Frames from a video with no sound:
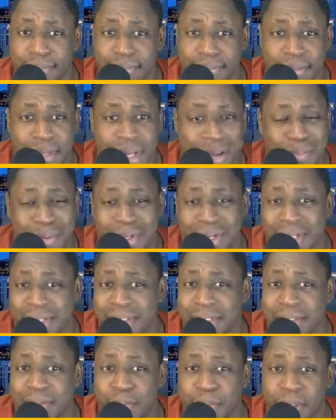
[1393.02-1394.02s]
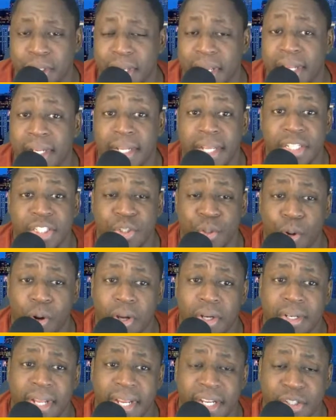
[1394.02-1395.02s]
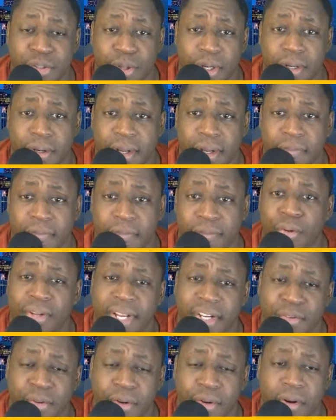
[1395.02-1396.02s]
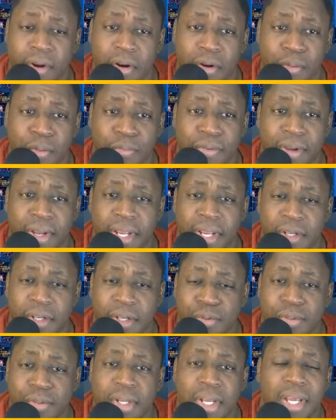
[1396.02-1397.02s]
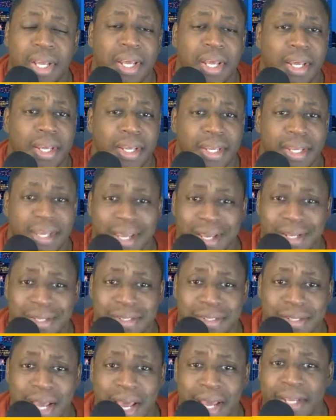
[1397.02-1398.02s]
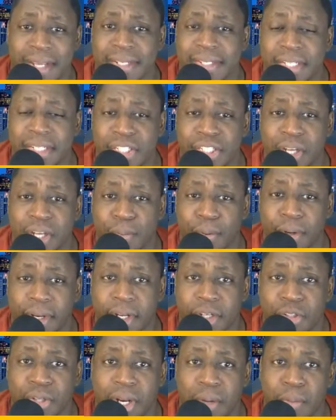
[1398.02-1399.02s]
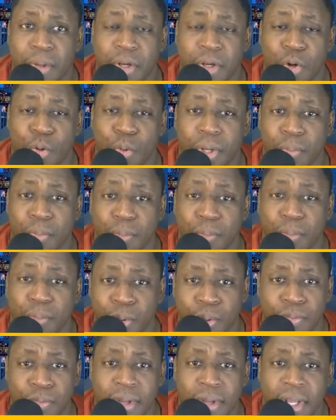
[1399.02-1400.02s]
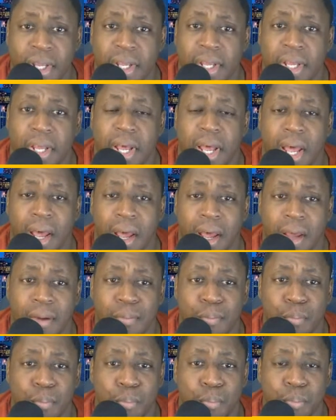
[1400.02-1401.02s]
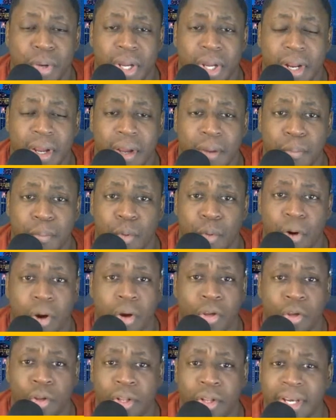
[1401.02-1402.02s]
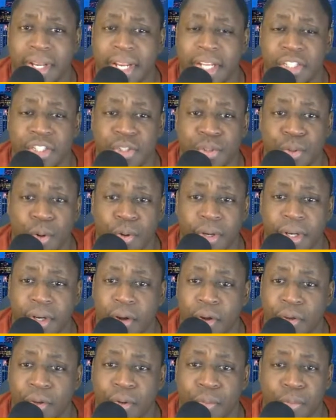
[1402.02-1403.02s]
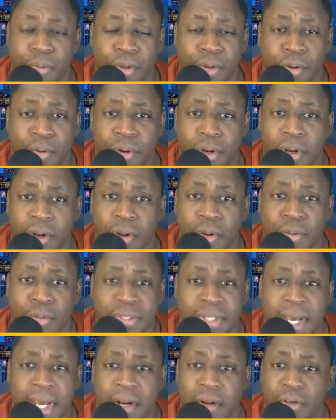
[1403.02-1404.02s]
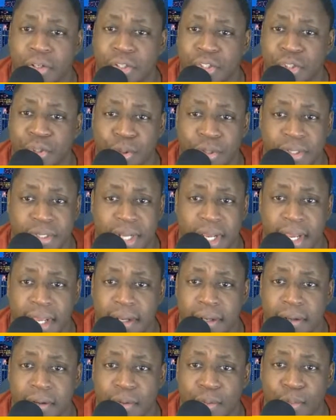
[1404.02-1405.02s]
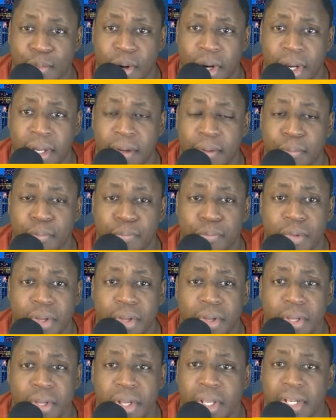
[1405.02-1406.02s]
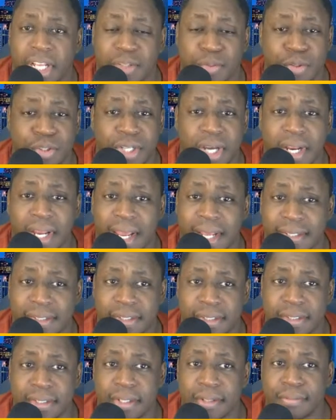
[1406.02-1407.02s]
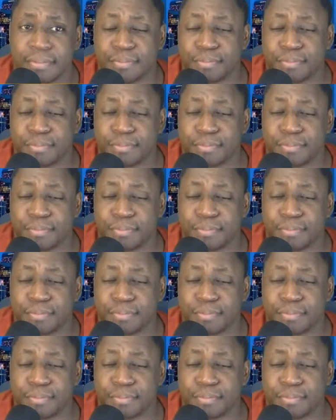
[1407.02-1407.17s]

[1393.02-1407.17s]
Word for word: I mean, that's just me. Unless you are a day trader. If you're a day trader, Harlem Financials, yes, I can see jumping there trying to make a quick move. Um, but um, are you looking at shorting? Are you you on the long side or the short side? Right? That's what you got to ask yourself.